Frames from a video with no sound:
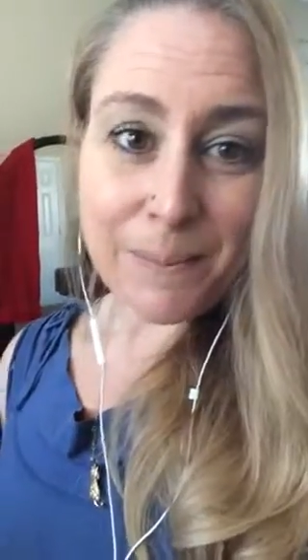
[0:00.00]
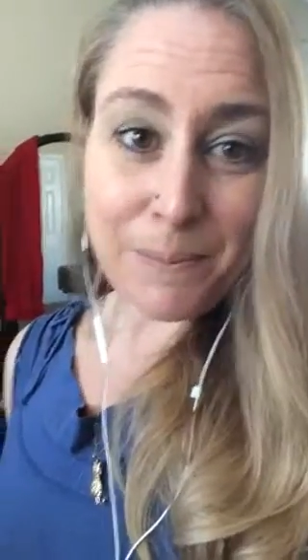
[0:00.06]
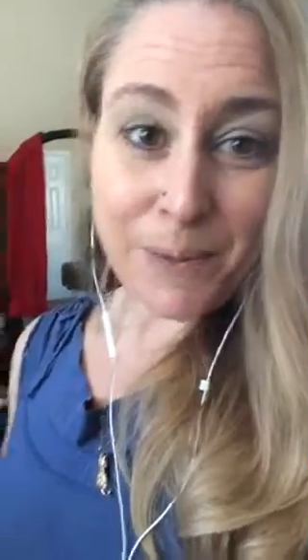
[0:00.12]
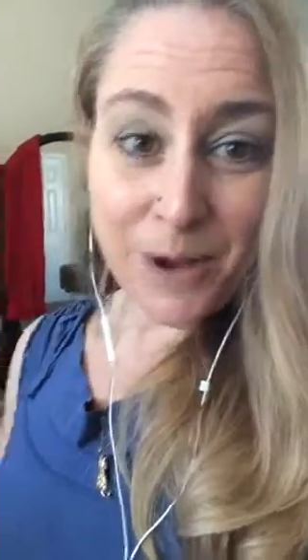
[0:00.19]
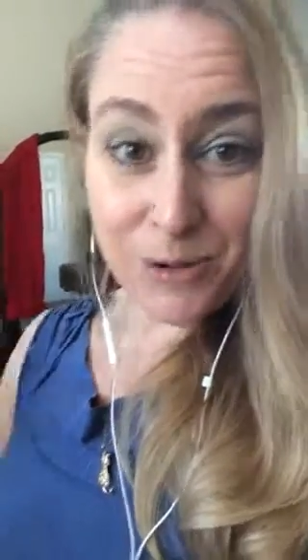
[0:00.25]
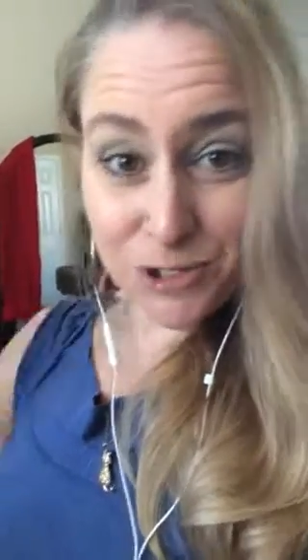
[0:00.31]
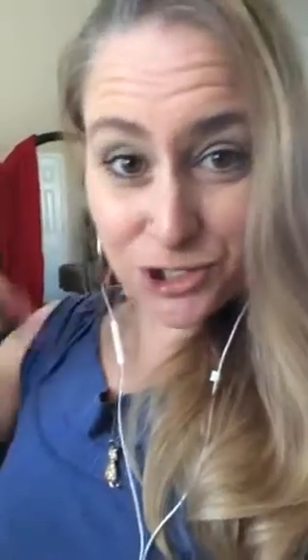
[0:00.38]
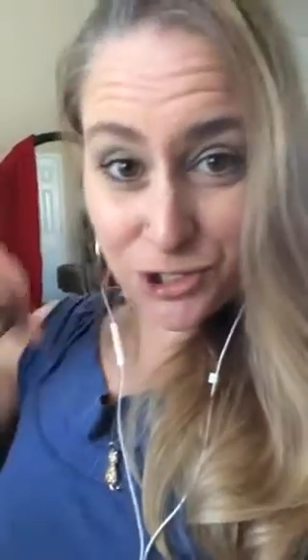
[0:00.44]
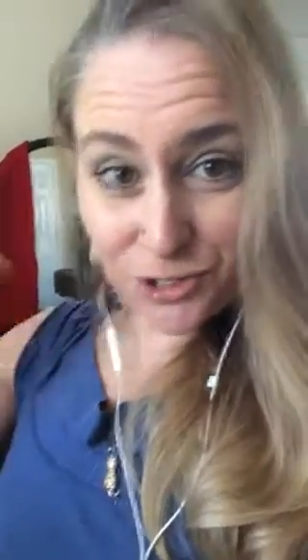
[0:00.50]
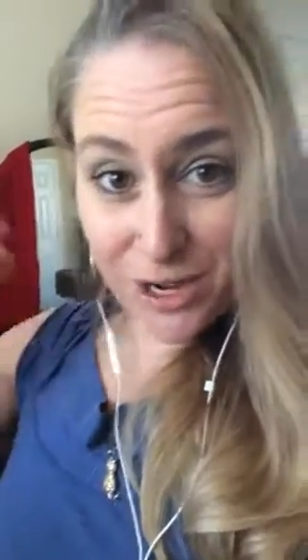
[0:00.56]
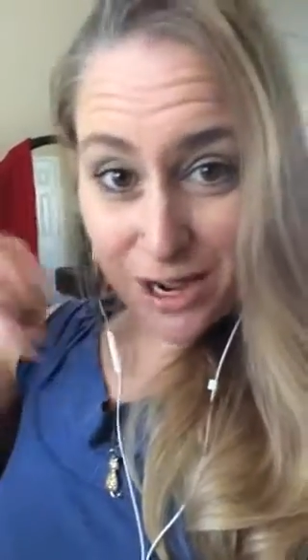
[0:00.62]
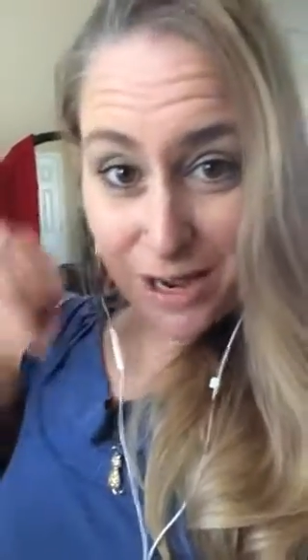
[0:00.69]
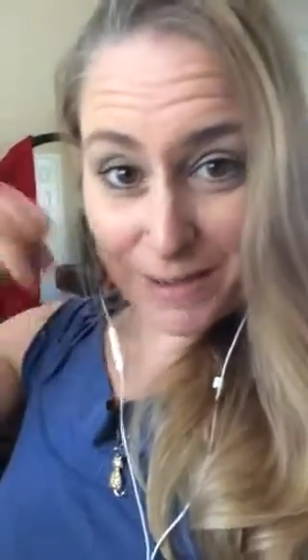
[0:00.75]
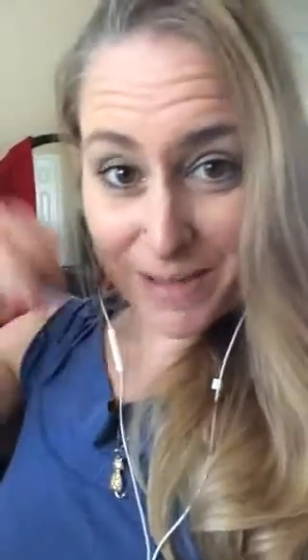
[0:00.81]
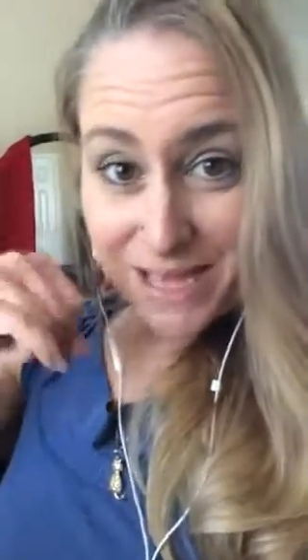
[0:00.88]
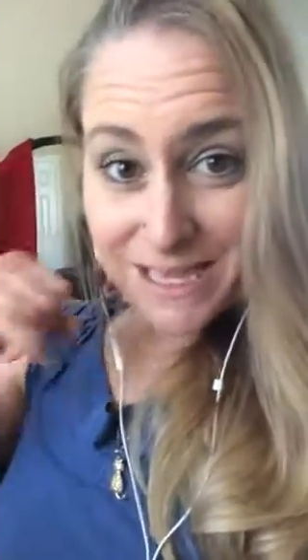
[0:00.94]
post your
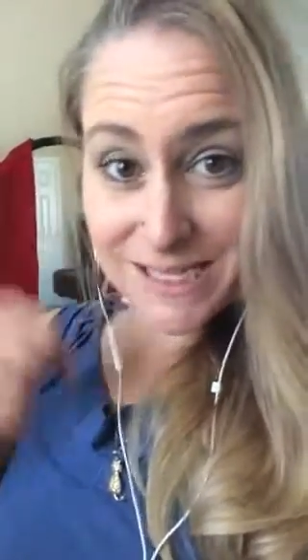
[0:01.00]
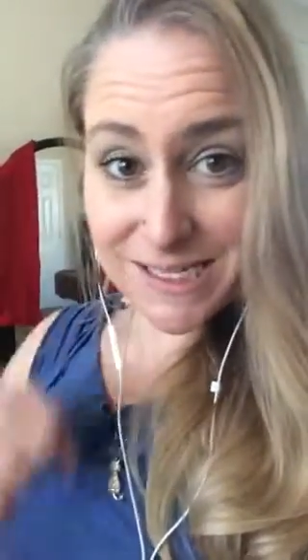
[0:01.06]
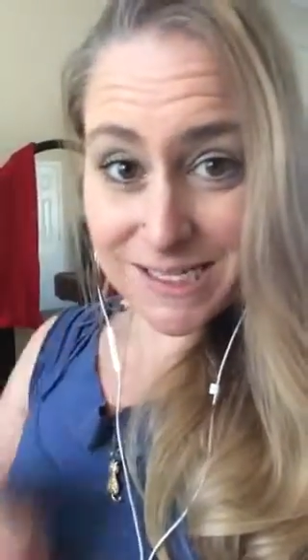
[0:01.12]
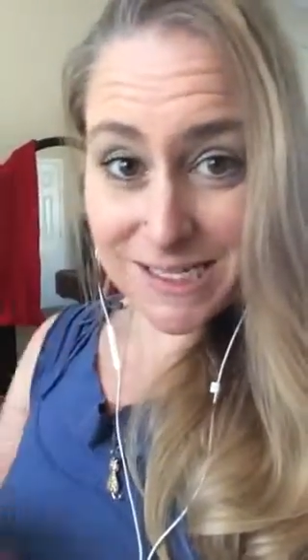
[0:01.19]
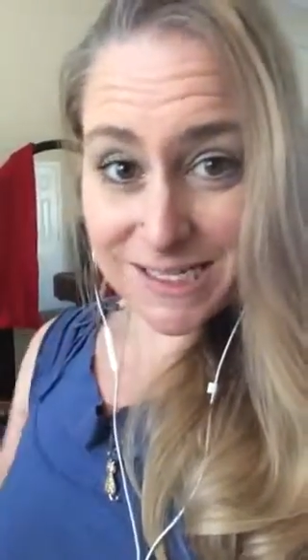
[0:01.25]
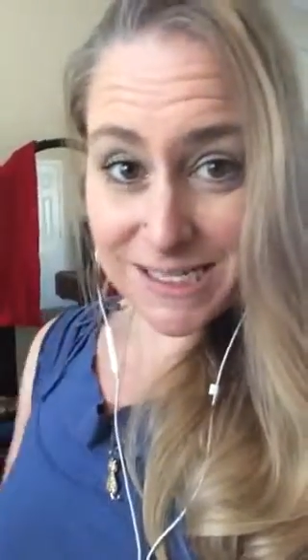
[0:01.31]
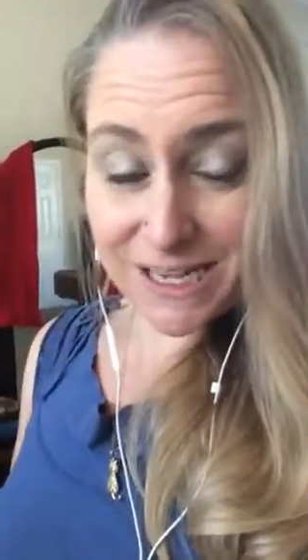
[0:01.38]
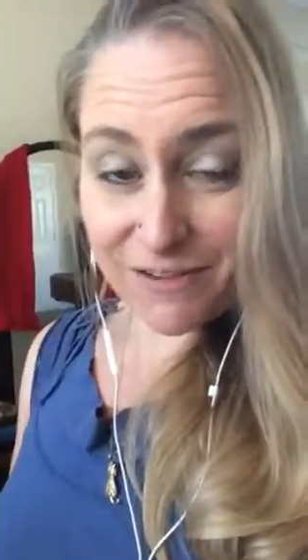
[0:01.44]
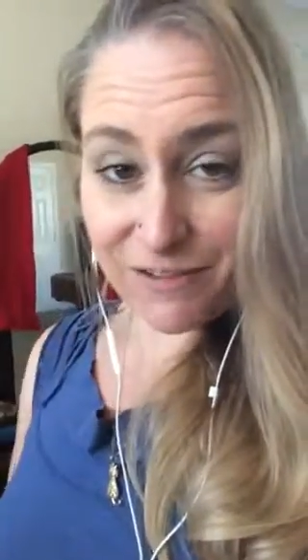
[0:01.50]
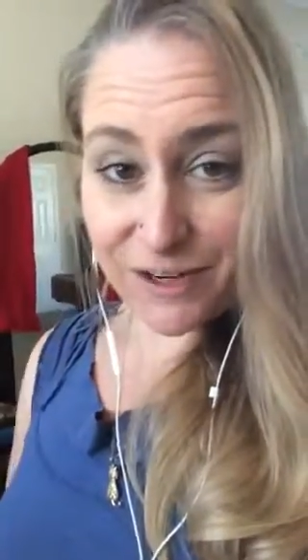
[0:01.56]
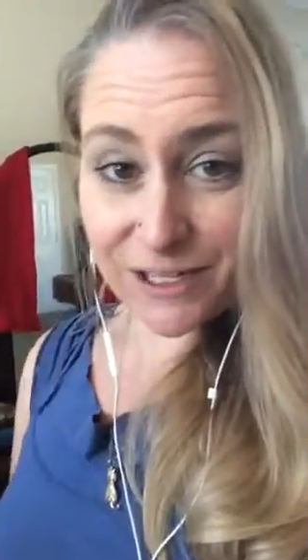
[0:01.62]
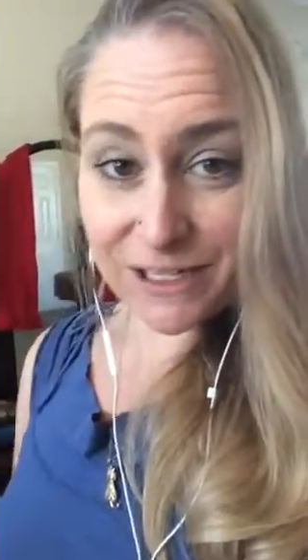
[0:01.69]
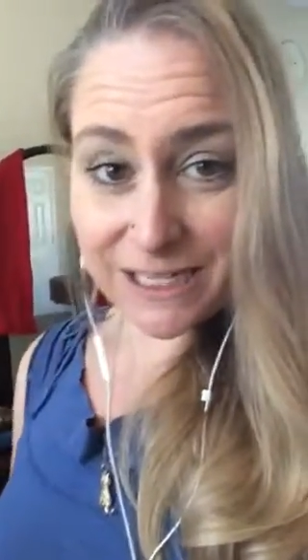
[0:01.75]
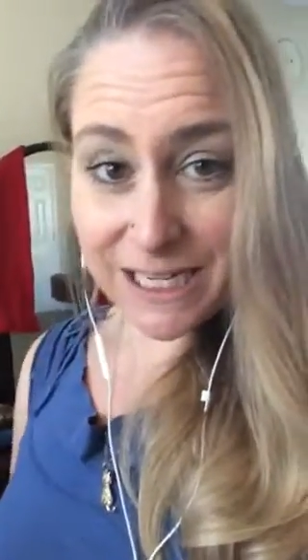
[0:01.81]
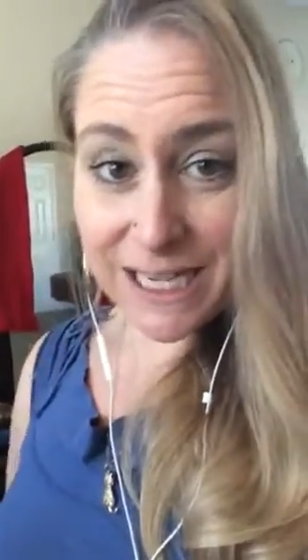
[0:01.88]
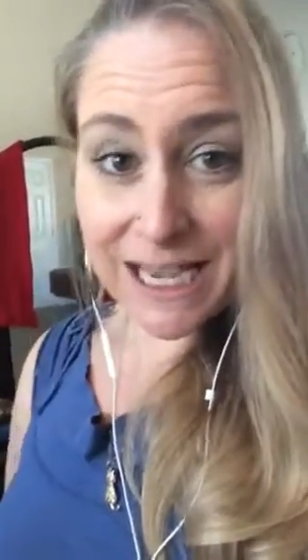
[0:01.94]
comments,
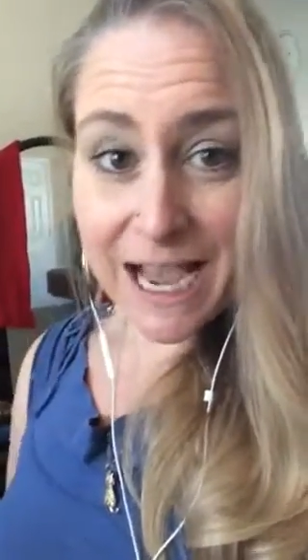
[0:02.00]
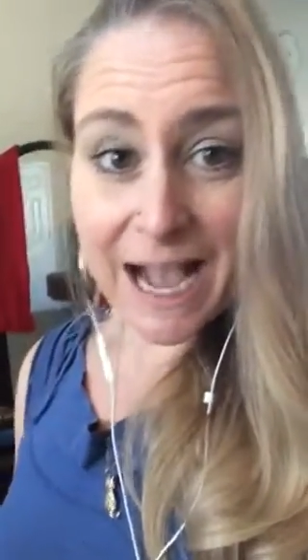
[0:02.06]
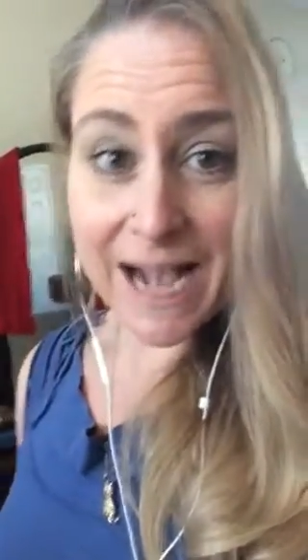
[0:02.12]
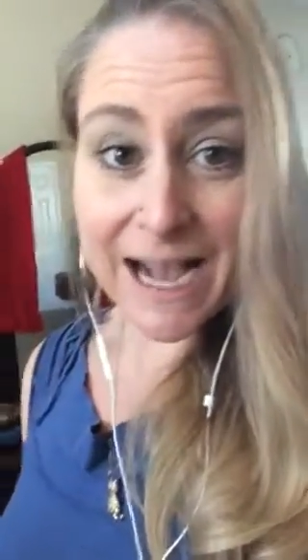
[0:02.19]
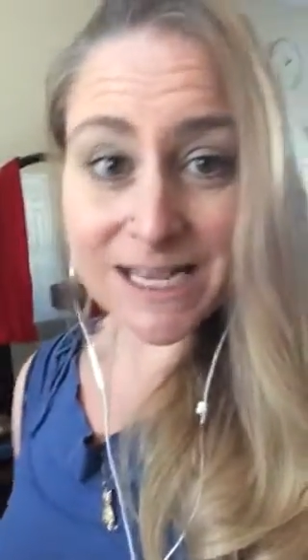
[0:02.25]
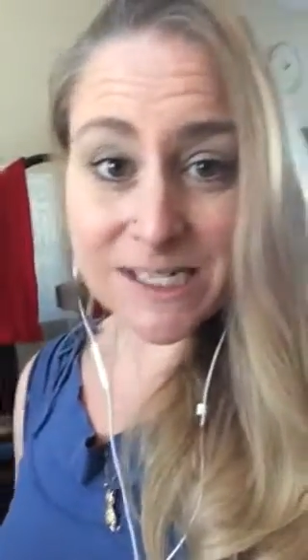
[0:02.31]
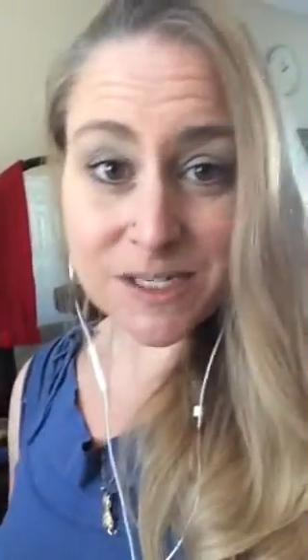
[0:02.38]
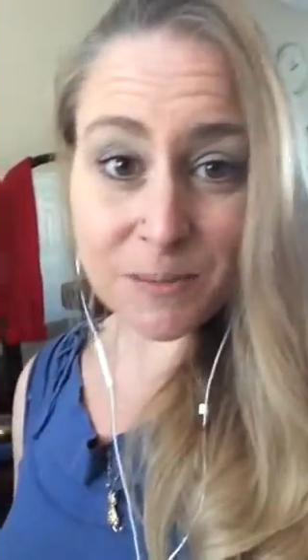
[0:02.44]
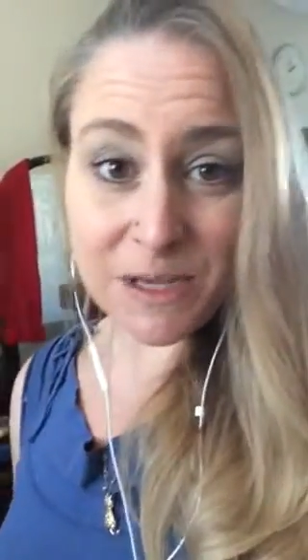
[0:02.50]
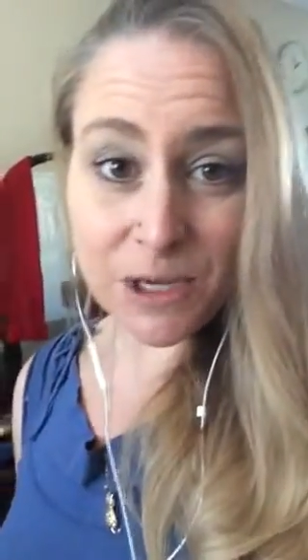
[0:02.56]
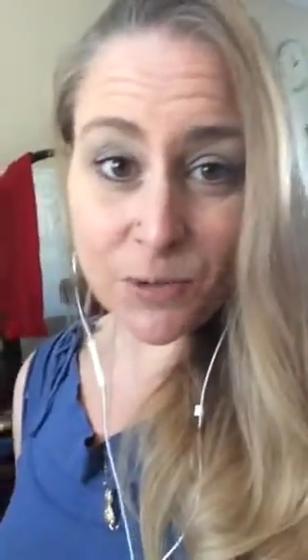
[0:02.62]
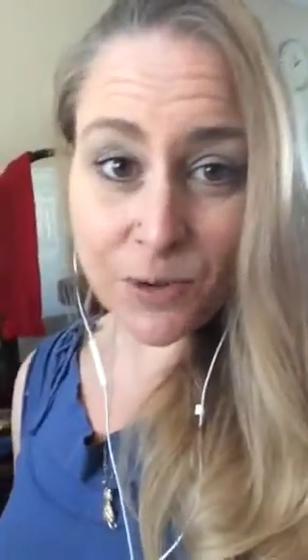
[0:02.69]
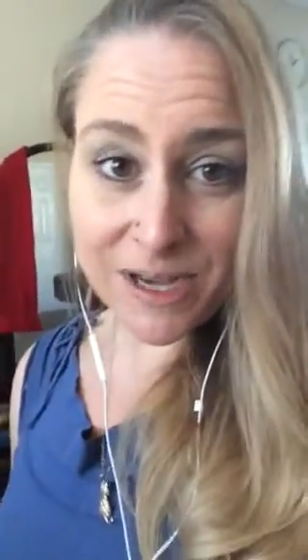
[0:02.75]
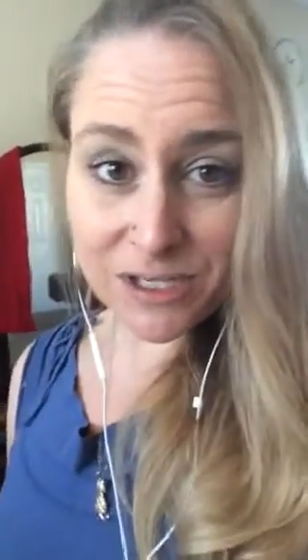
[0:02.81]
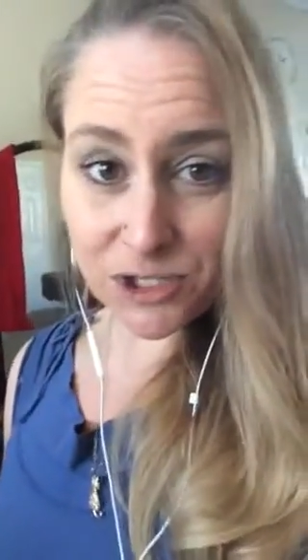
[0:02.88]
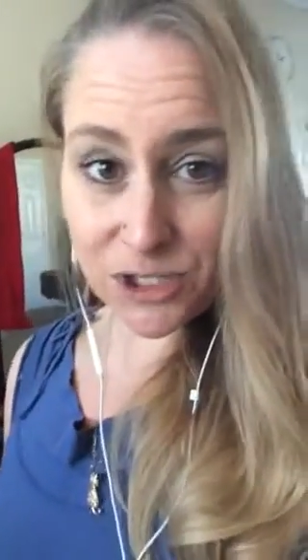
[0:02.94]
definitely ask me
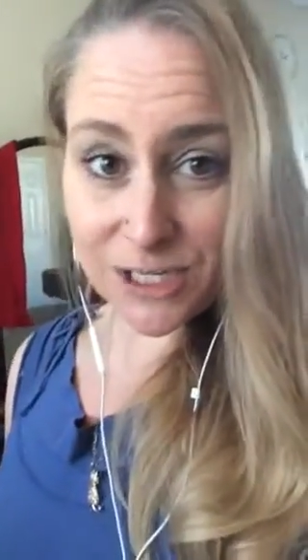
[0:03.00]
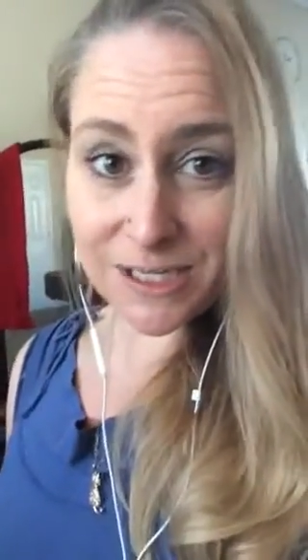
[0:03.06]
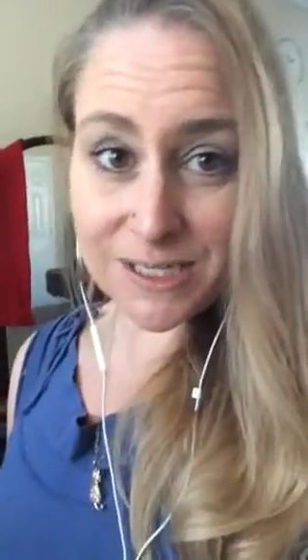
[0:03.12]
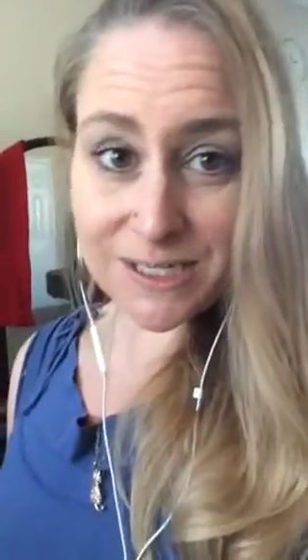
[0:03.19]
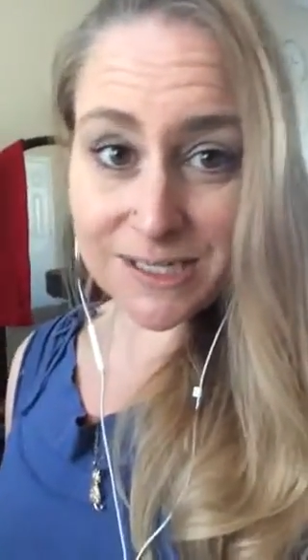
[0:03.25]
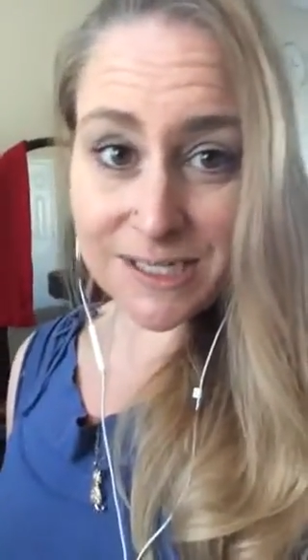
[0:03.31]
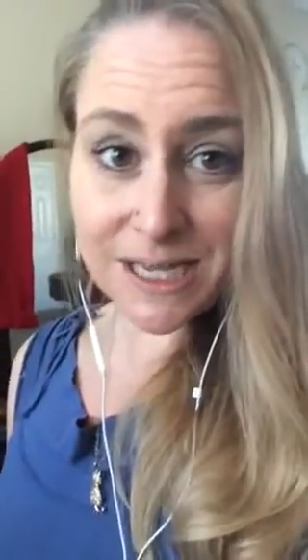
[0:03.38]
questions,